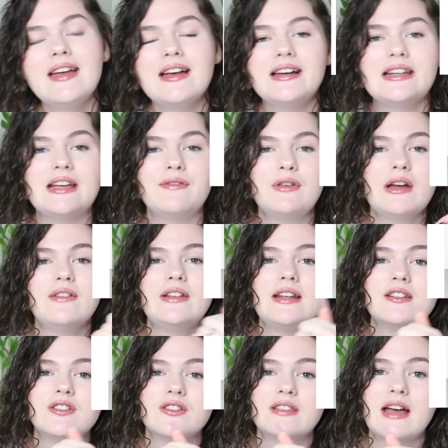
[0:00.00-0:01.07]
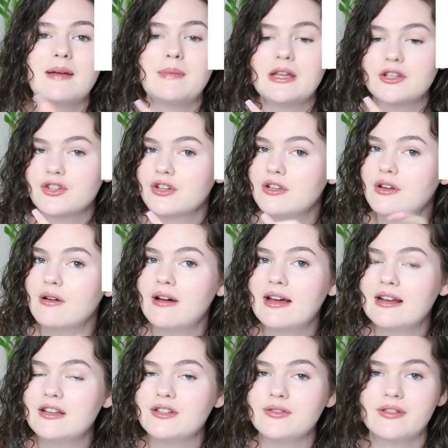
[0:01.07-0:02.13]
And if you haven't entered that, make sure you go
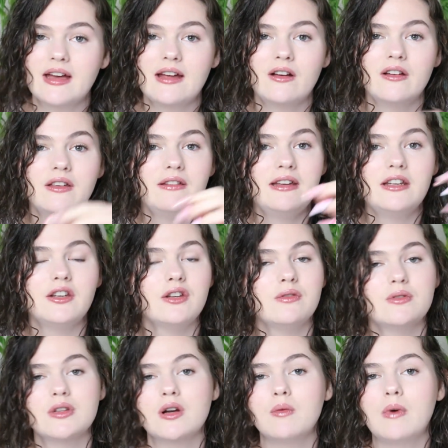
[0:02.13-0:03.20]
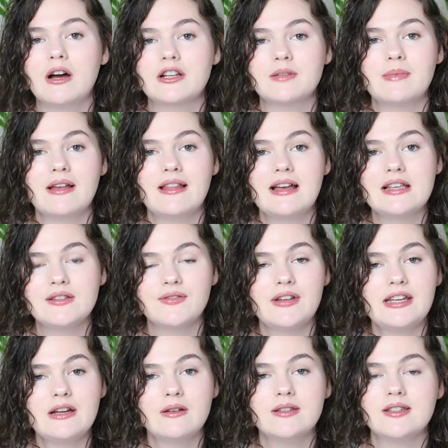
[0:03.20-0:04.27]
ahead and do that. All you need to do is go watch my last
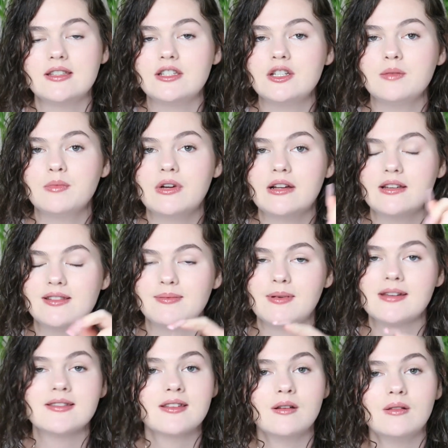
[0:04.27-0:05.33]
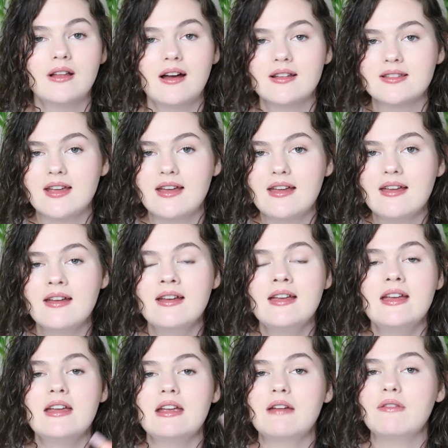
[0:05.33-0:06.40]
video. It's the turmeric espresso latte.
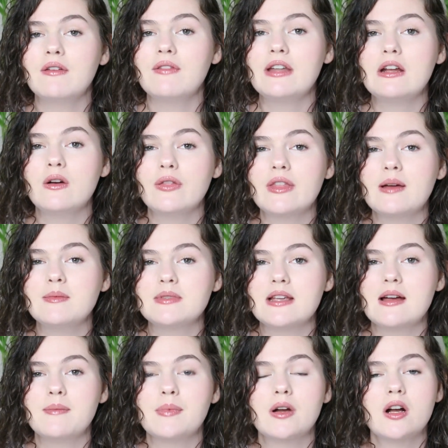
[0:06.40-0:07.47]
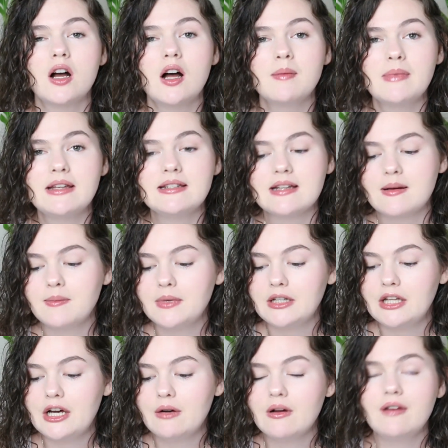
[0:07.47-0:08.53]
Give the video a thumbs up, comment down
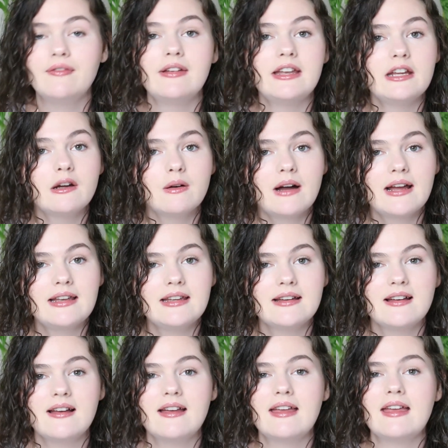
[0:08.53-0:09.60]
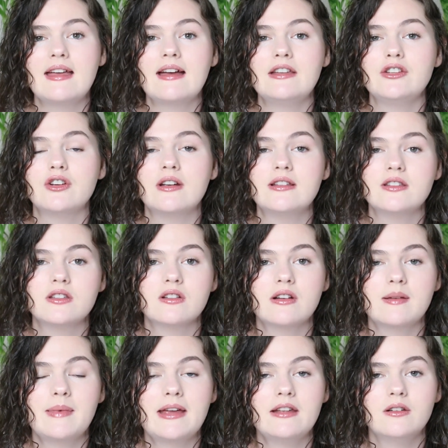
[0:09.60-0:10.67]
below a video idea and your
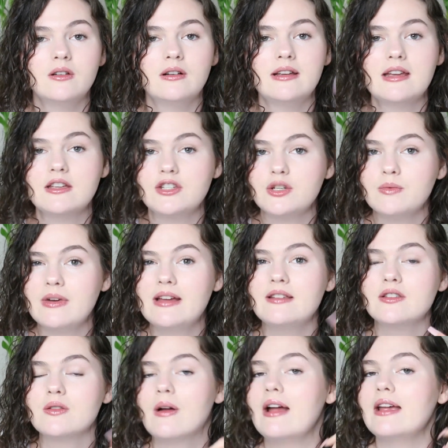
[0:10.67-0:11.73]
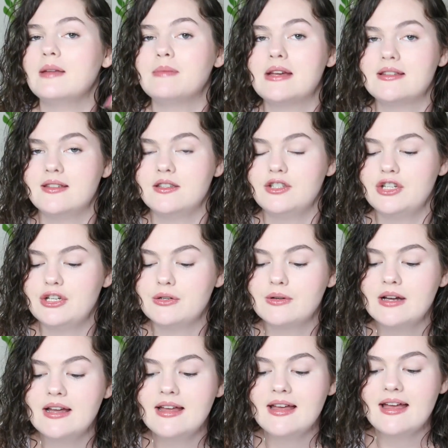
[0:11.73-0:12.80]
Instagram handle in case you win so I can message you.
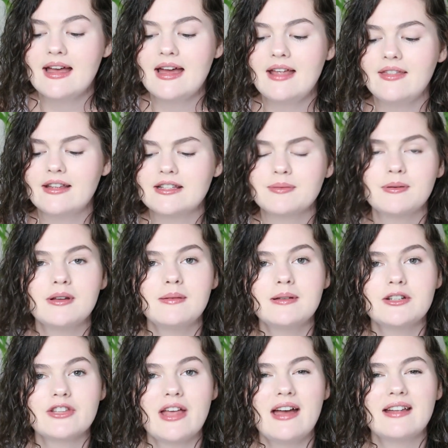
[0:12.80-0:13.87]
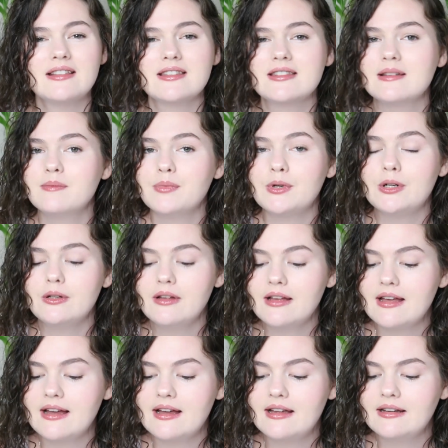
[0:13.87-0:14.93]
And that's pretty much that. Simple.
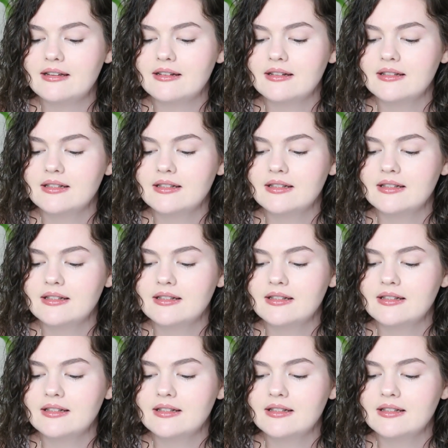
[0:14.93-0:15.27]
And